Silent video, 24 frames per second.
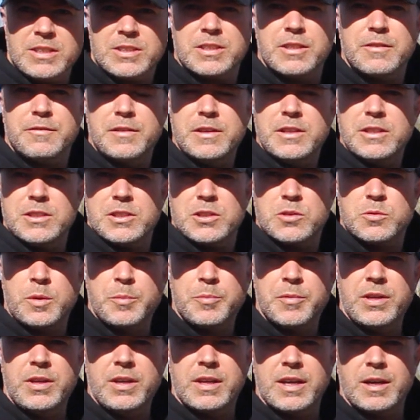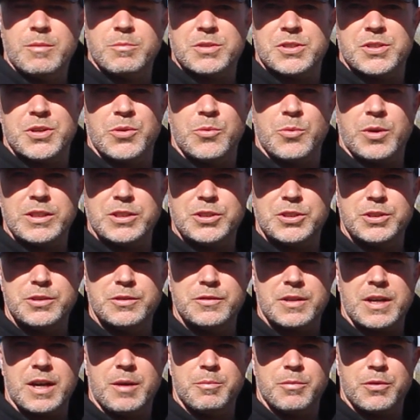so the first swim that you come to once
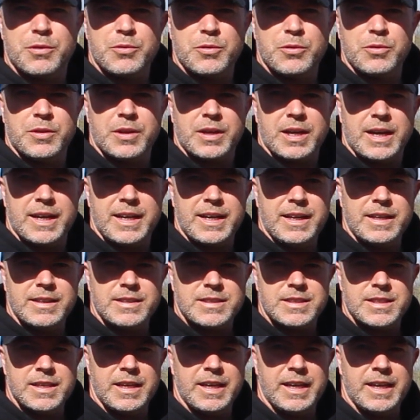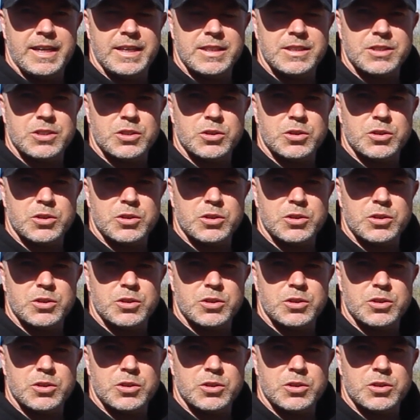you've come through the gate is